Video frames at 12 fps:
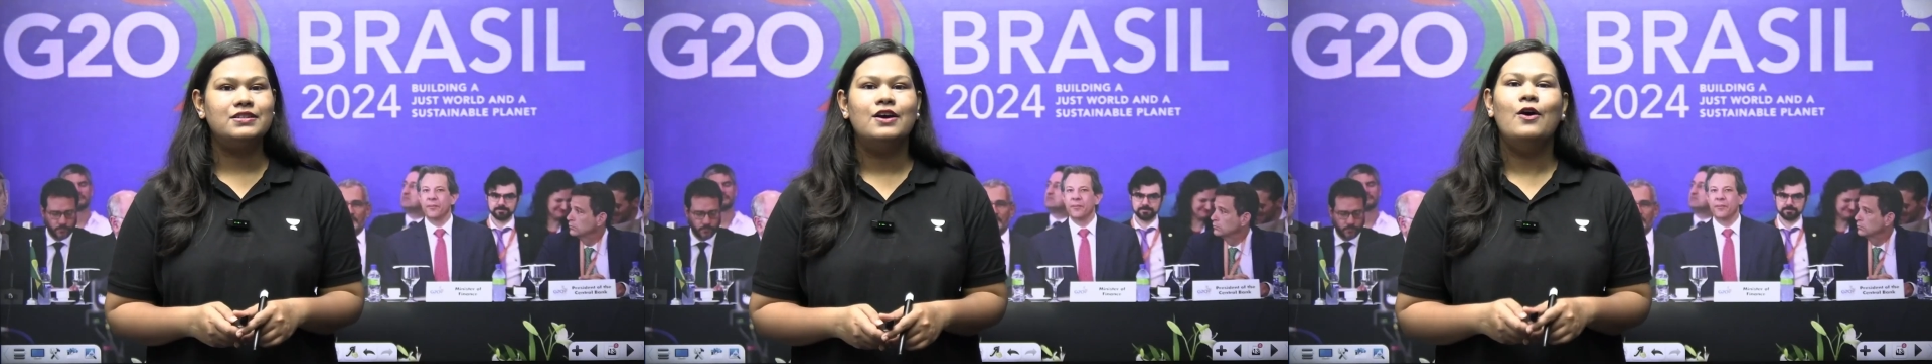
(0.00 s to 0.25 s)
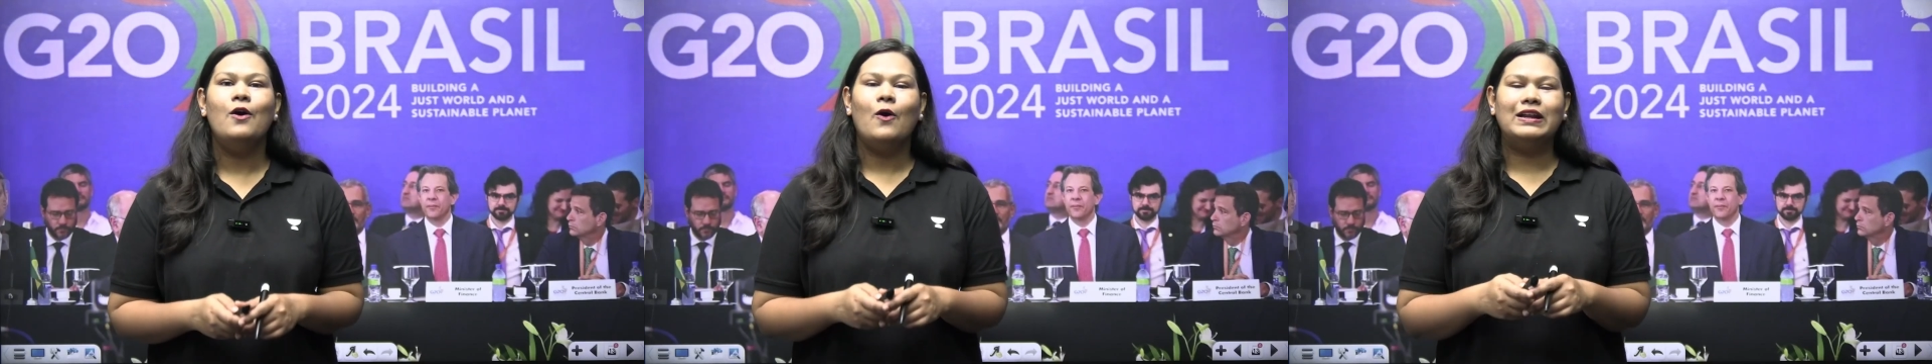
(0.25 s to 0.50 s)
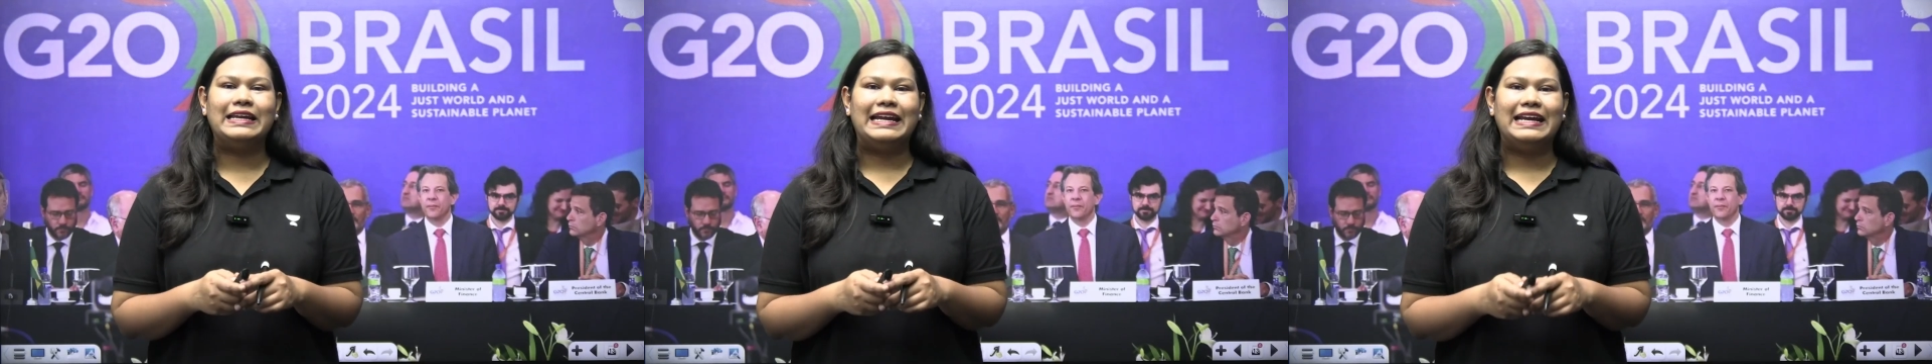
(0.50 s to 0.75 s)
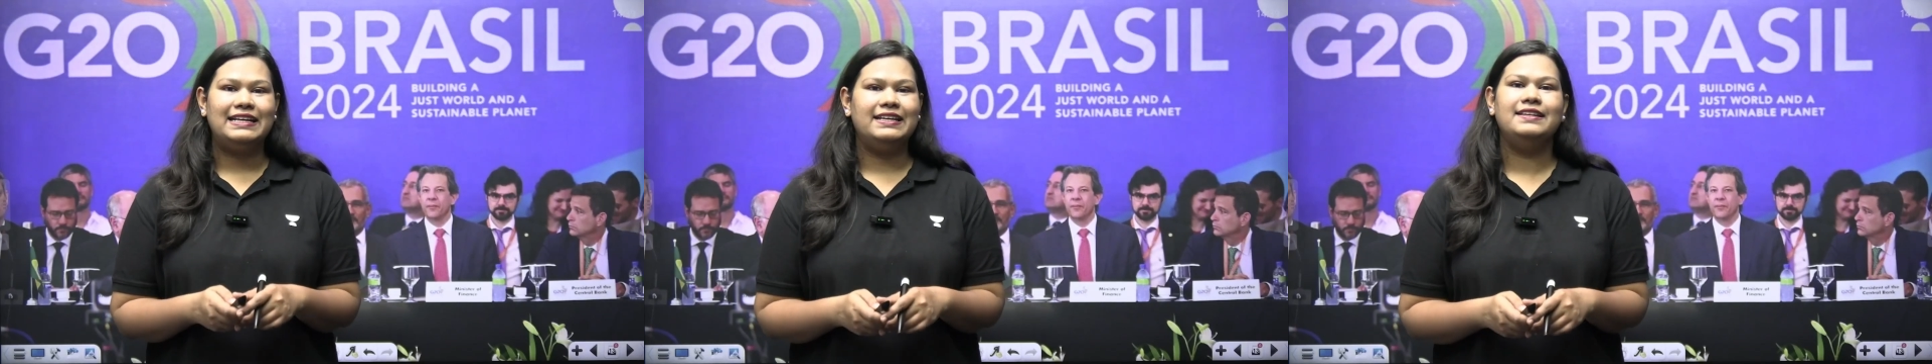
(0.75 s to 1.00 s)
on
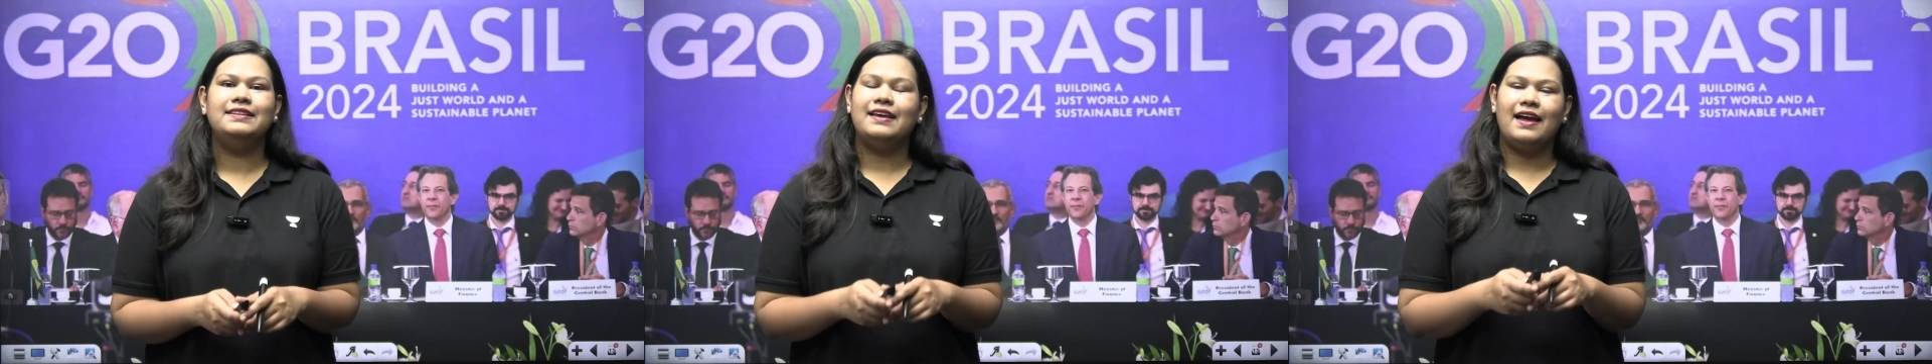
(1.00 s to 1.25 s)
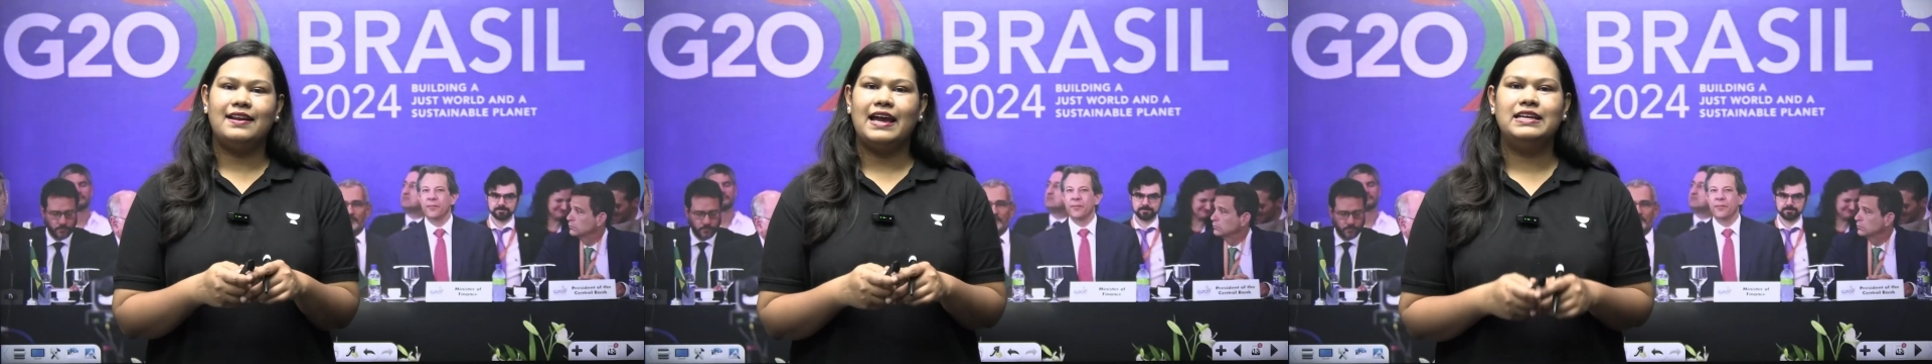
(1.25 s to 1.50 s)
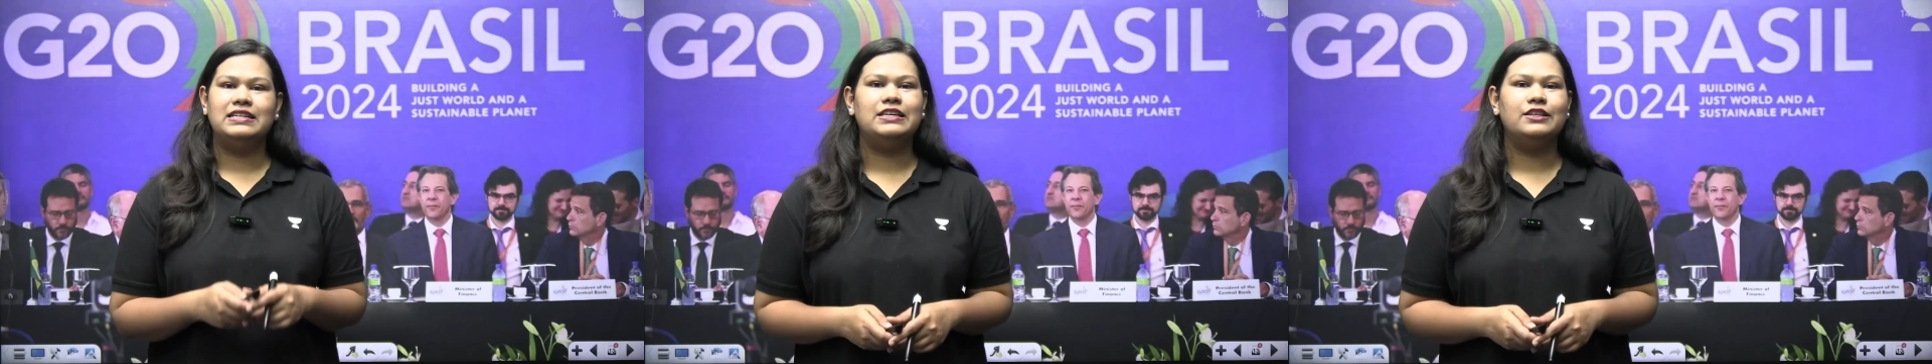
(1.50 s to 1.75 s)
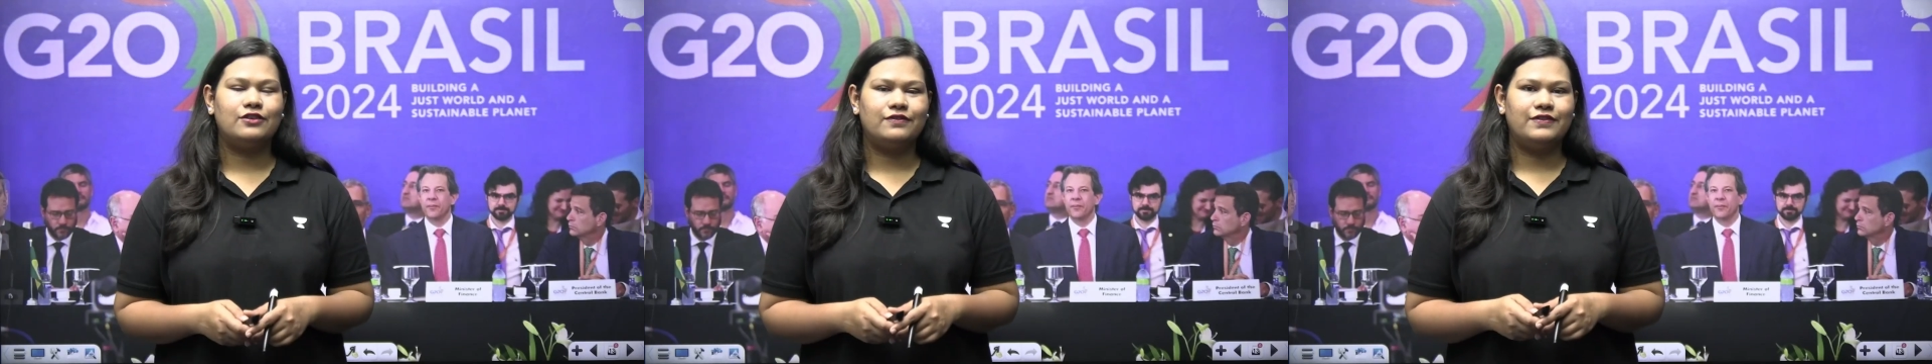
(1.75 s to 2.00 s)
18th and 19th of
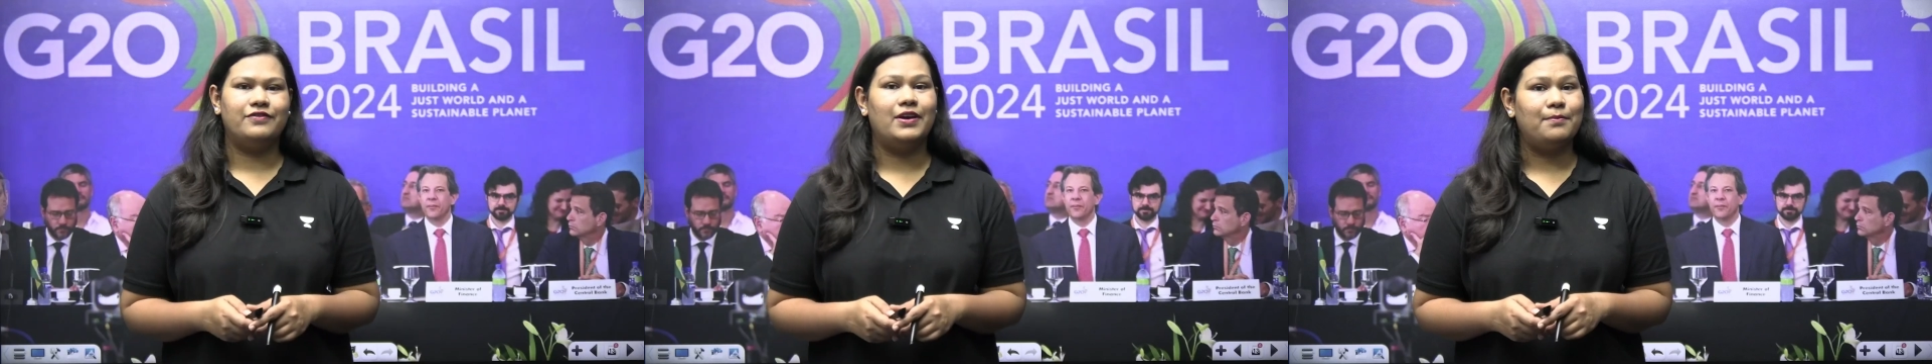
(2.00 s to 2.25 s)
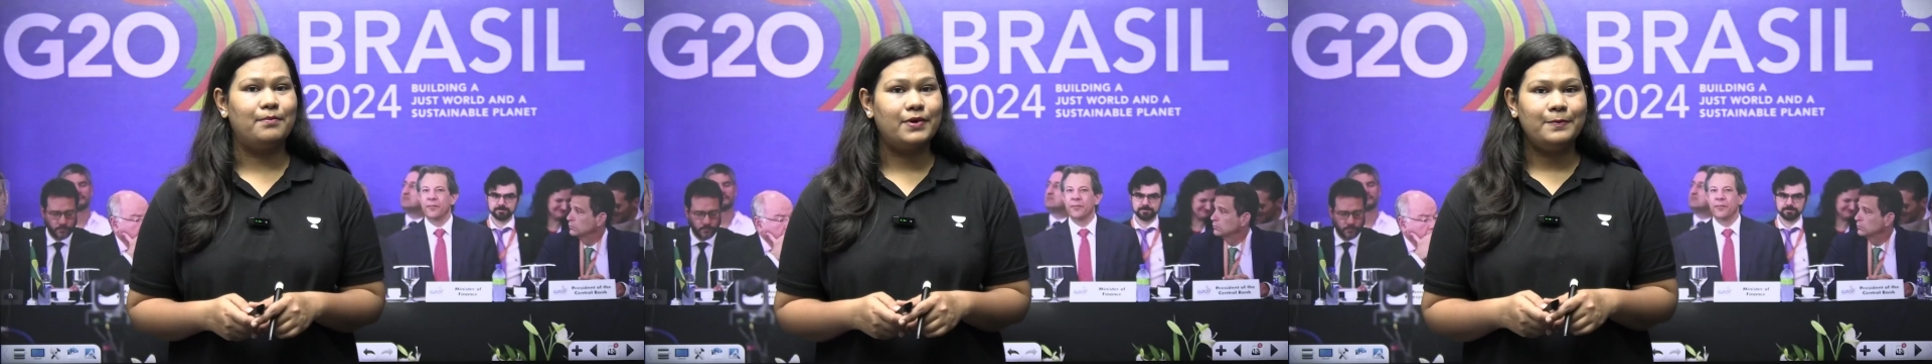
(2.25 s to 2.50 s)
November.